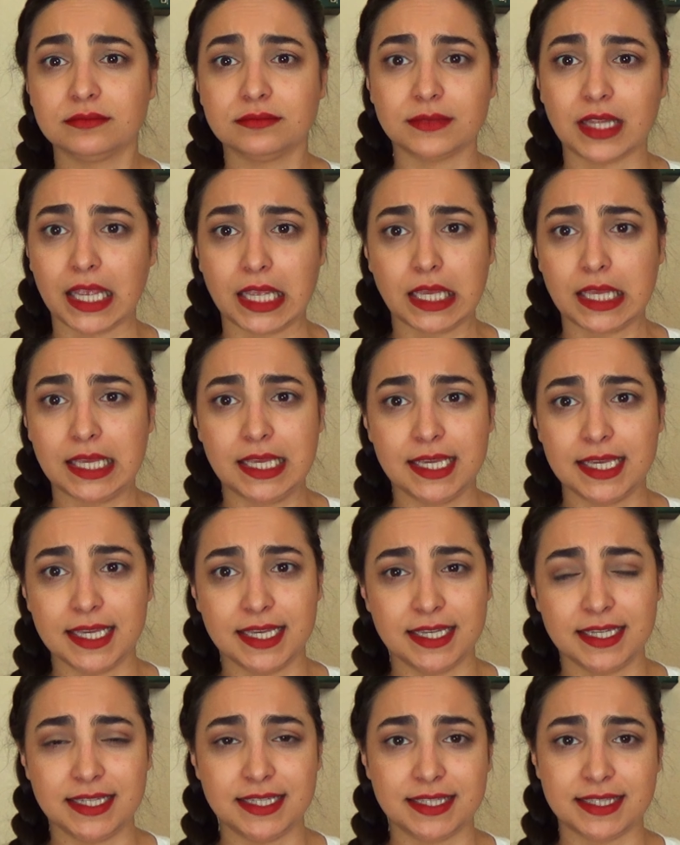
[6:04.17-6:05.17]
Like,
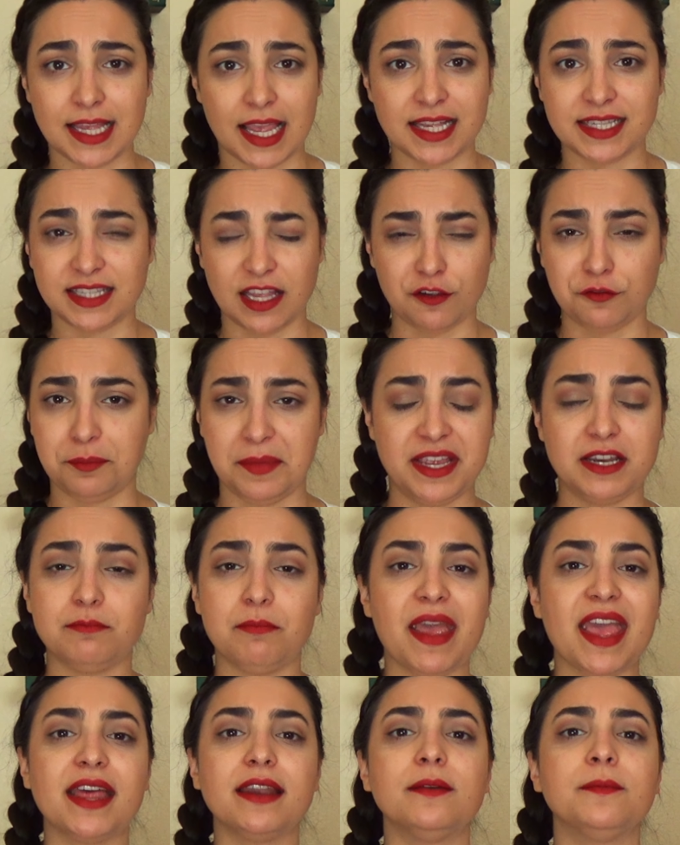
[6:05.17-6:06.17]
he is a self-made
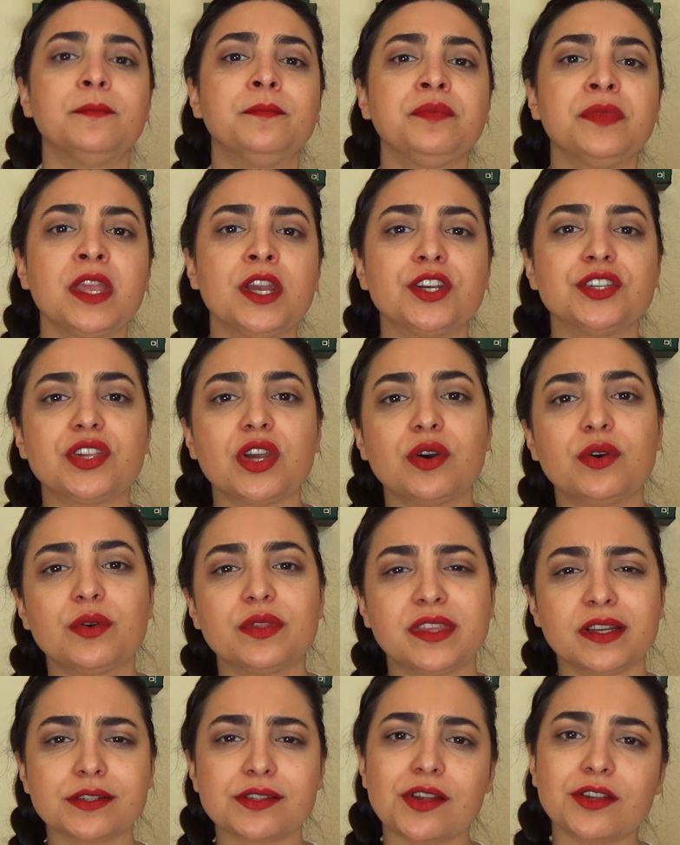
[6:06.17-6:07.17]
man. So
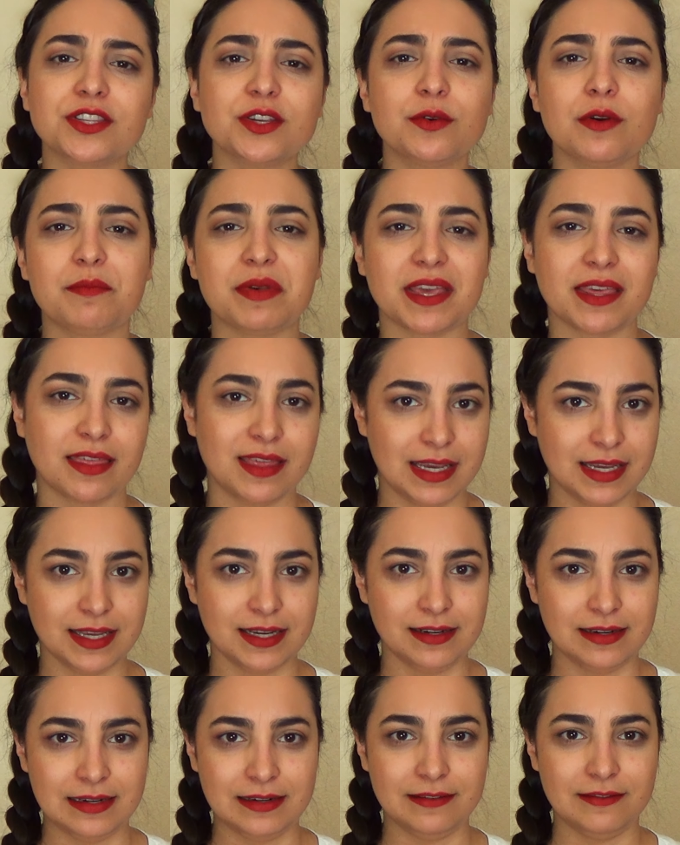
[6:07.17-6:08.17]
there's also a big thing
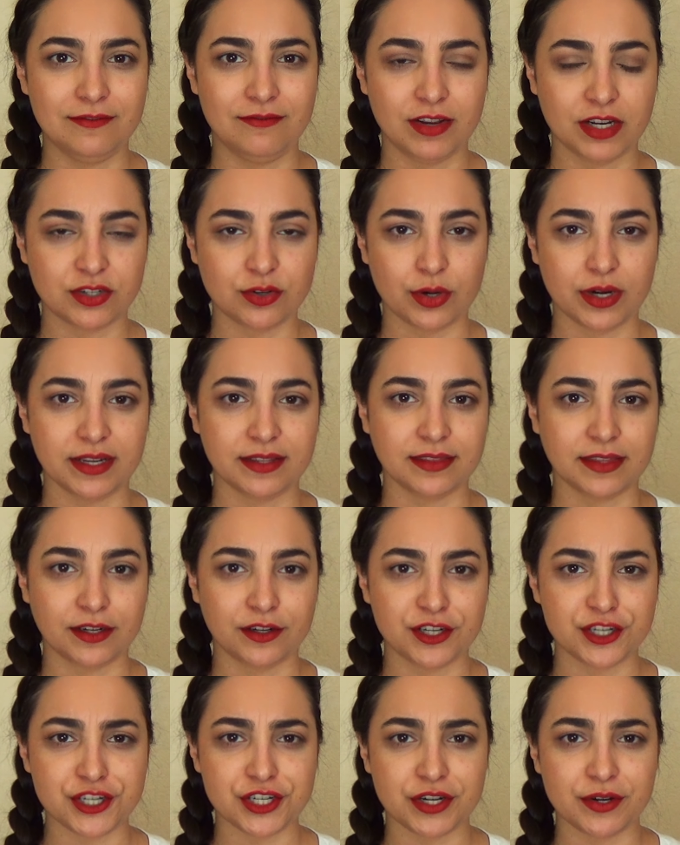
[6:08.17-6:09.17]
in Victorian
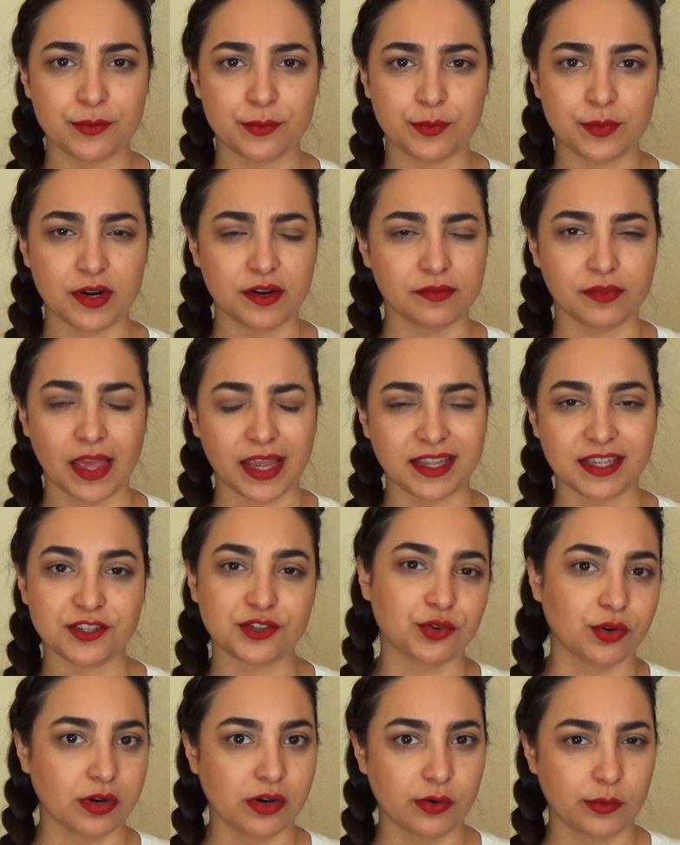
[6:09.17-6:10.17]
literature, or like
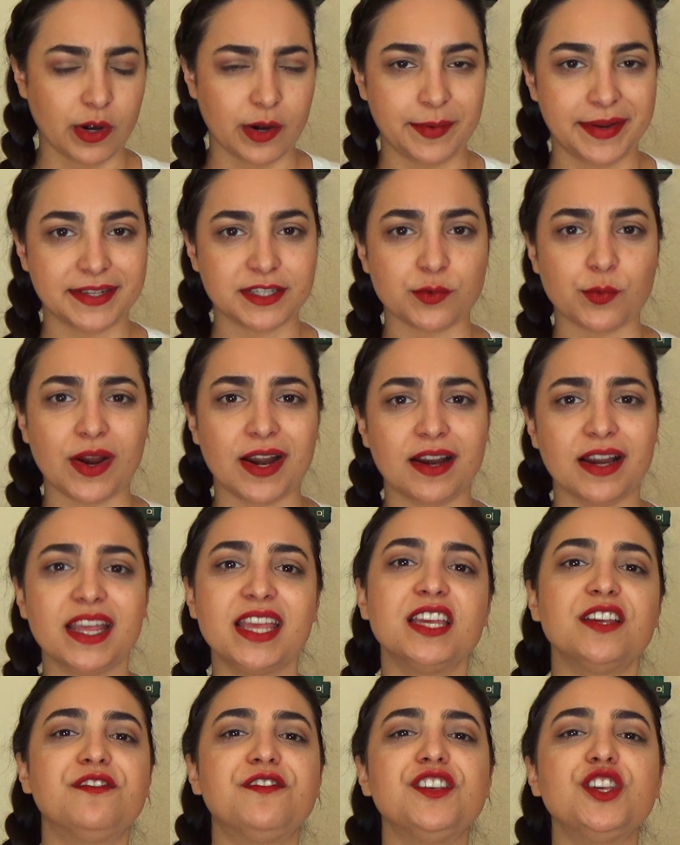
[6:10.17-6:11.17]
historical romance, where
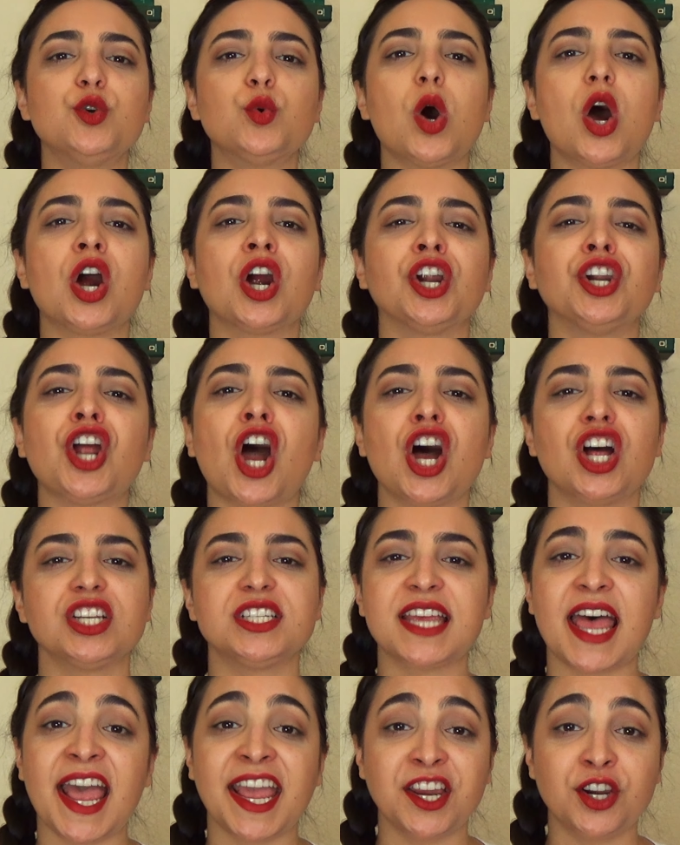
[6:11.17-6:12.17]
if you are not
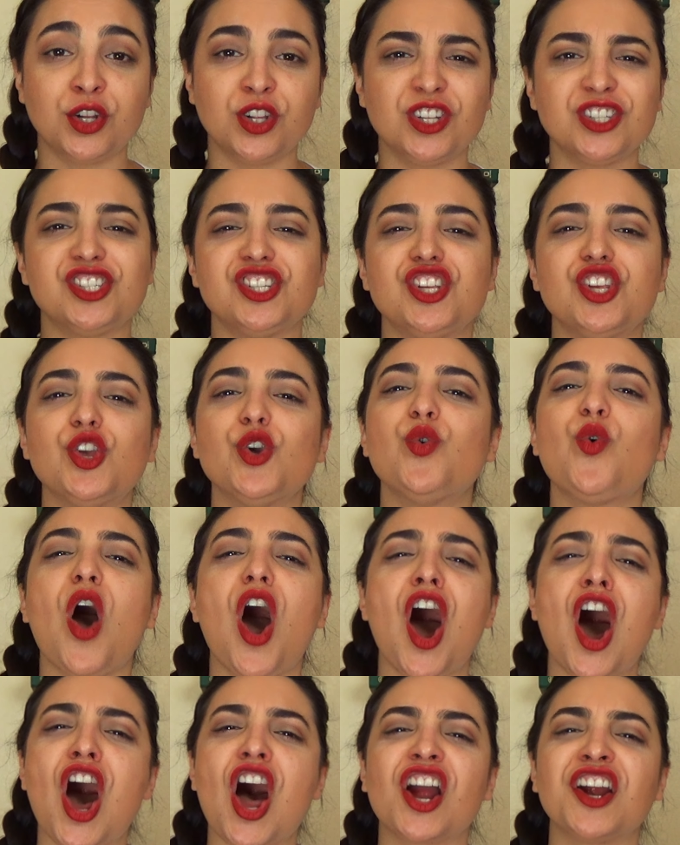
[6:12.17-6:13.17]
titled, you
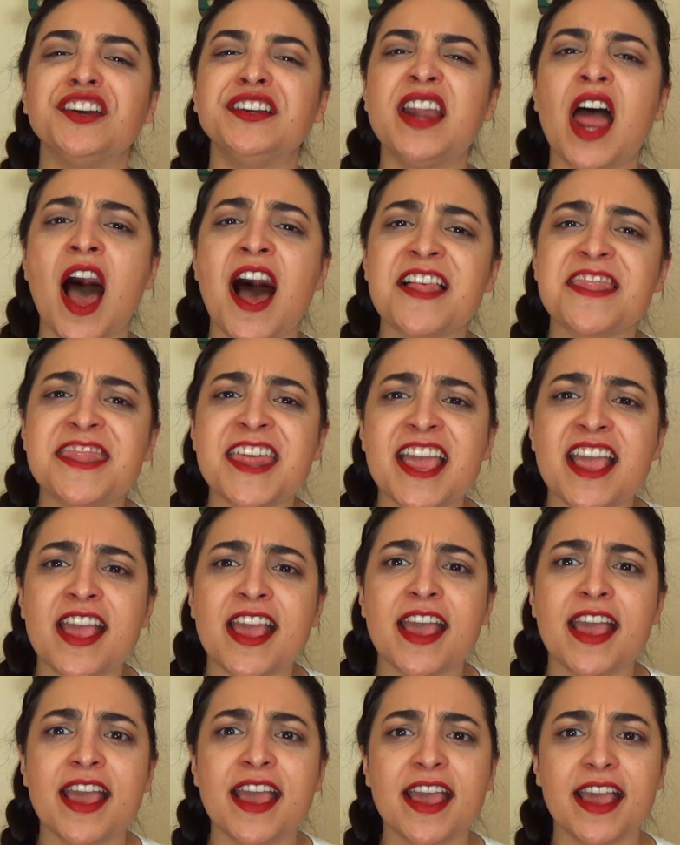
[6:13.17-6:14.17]
are
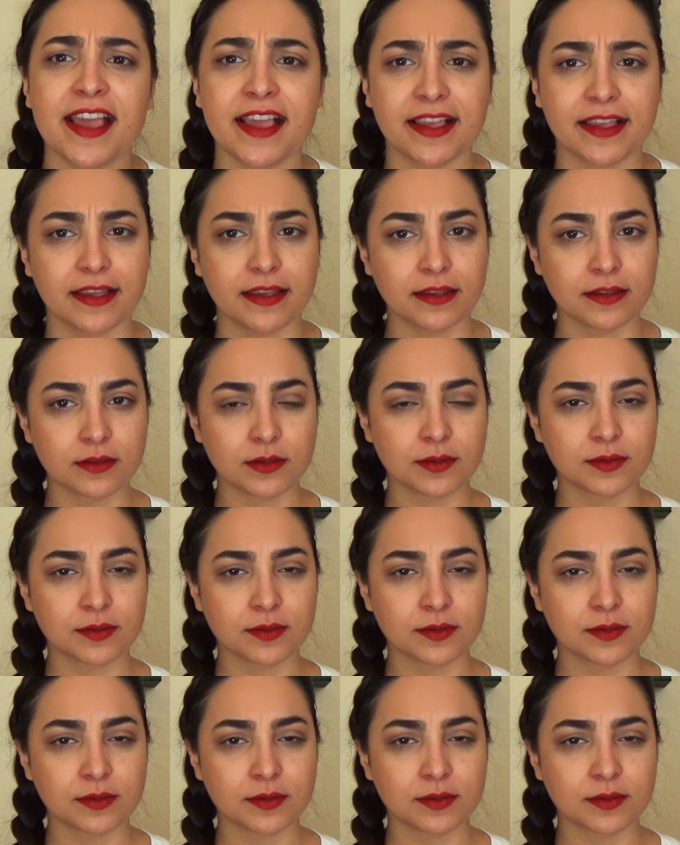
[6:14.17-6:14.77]
nothing.